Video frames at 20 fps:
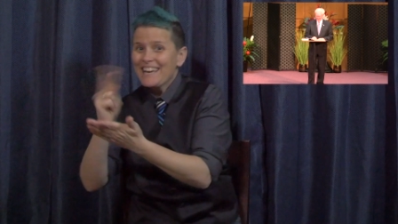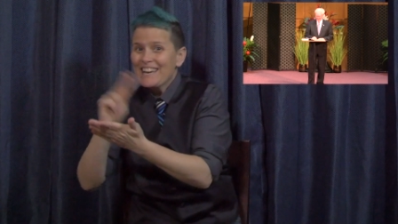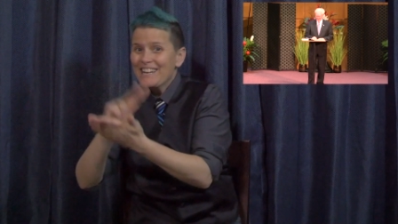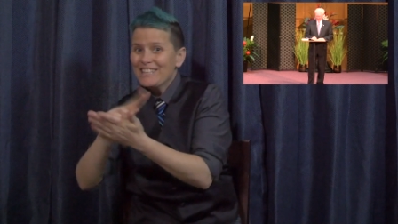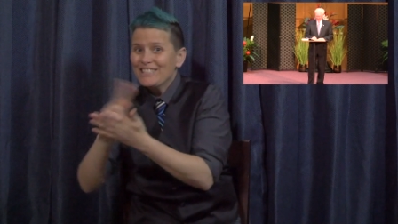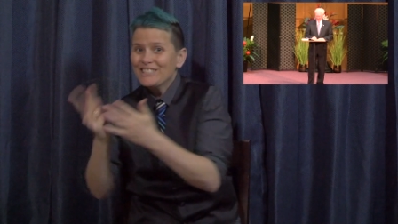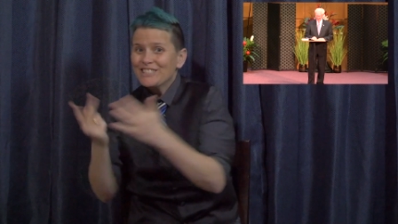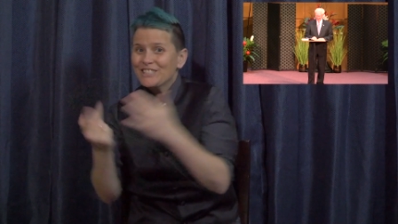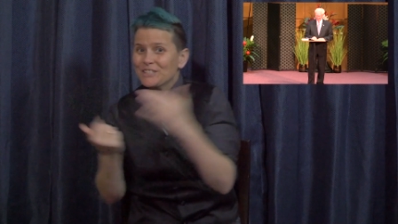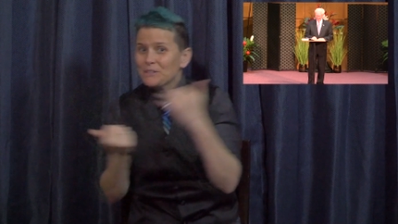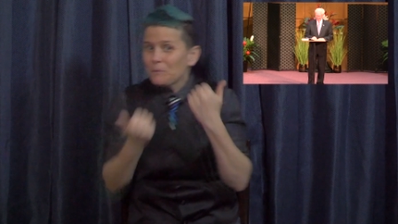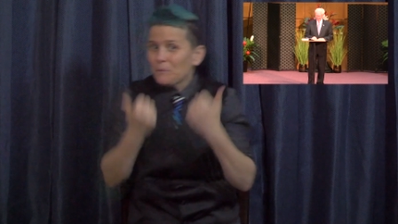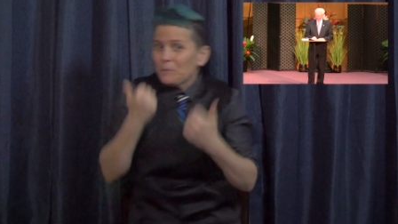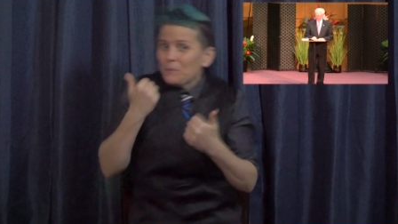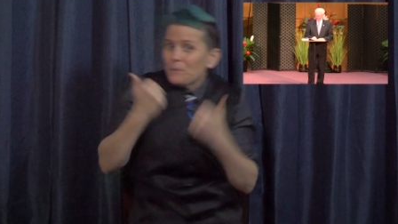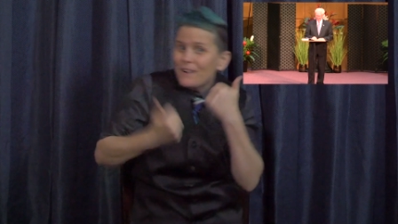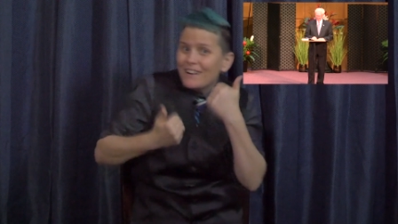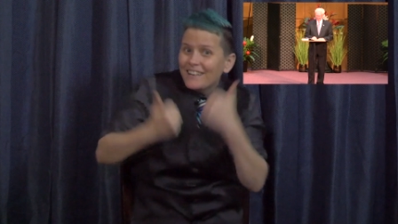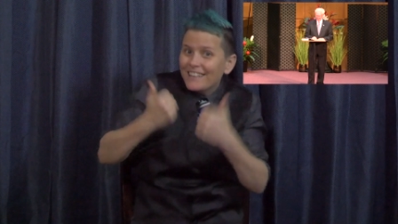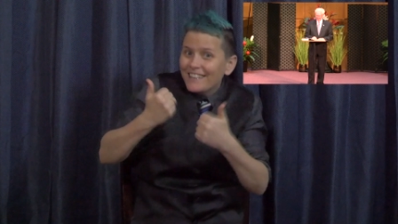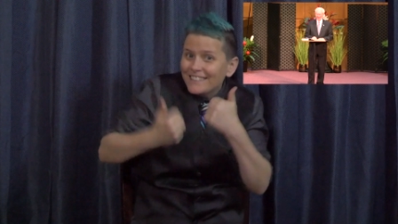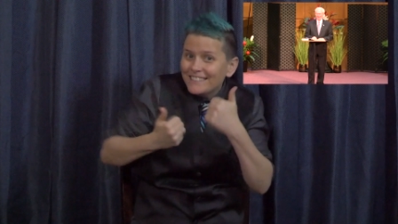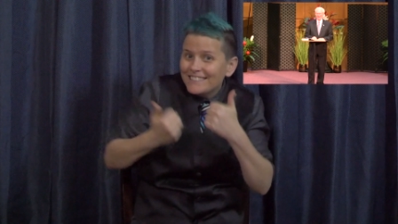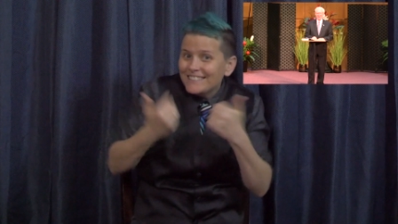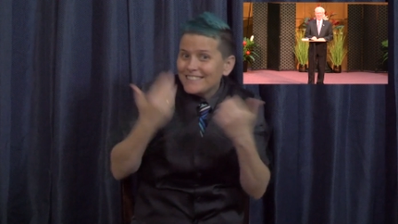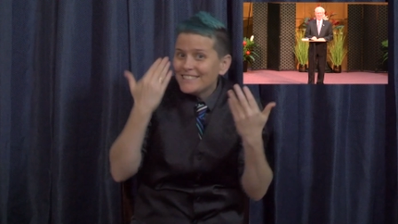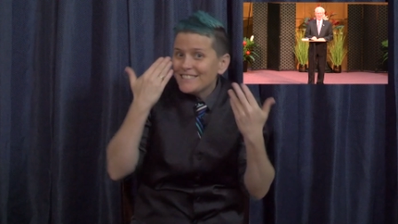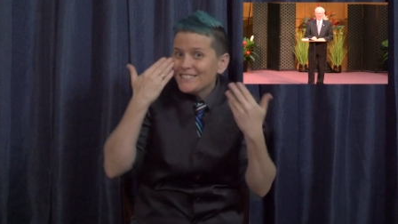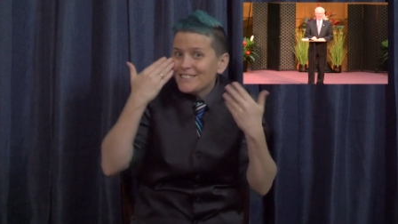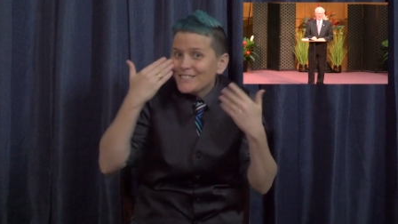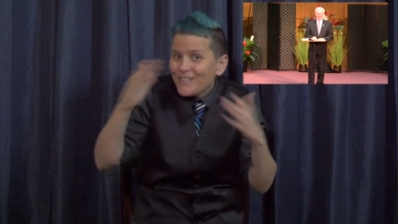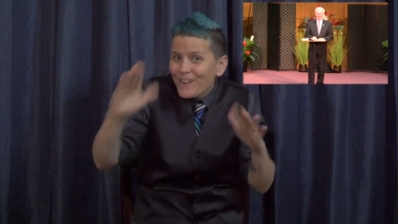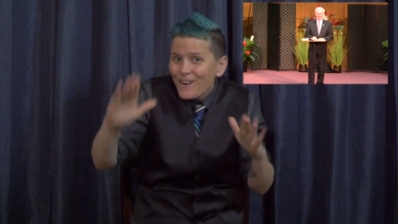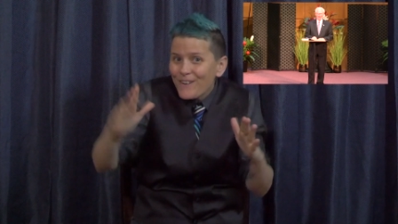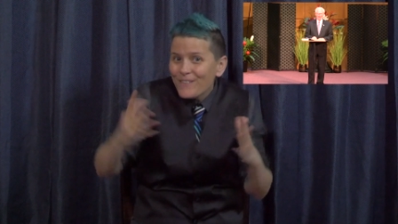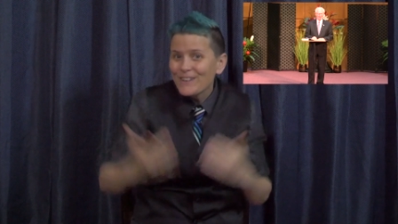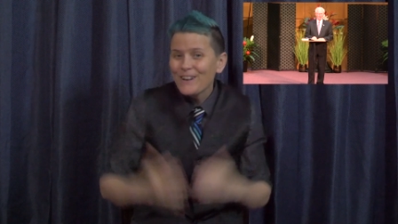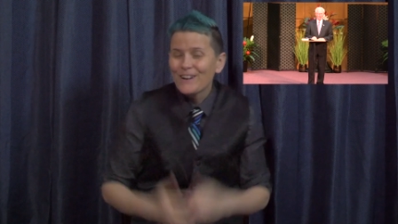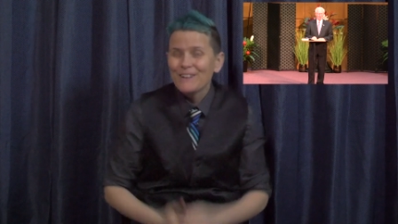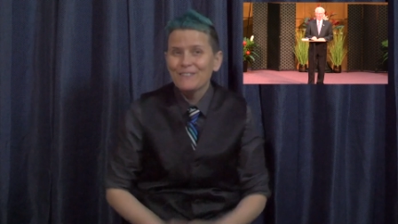and I'm feeling the
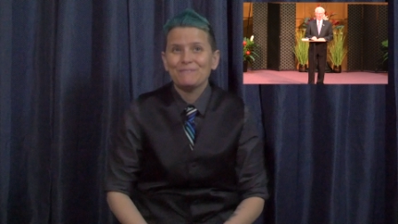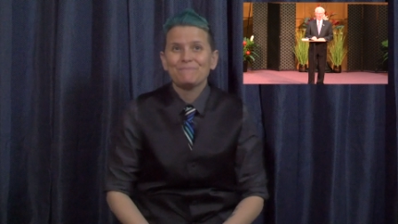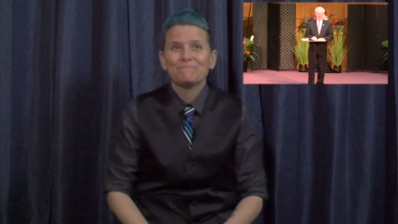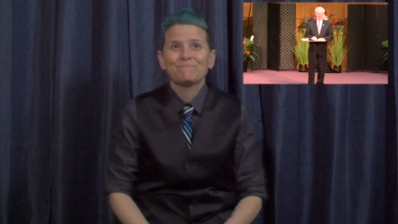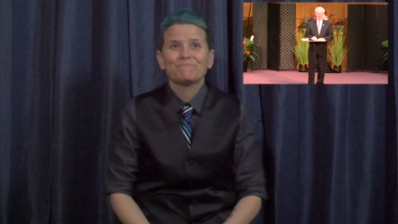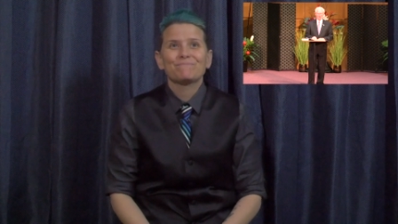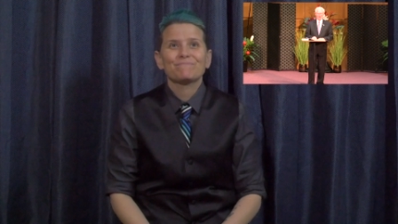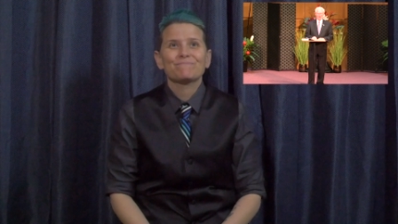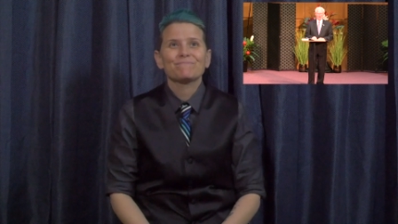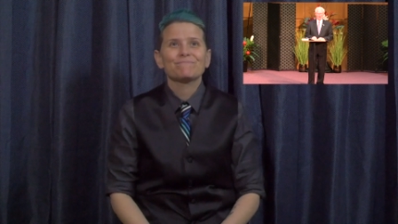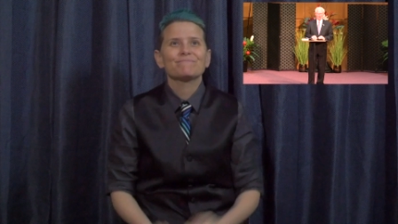need to do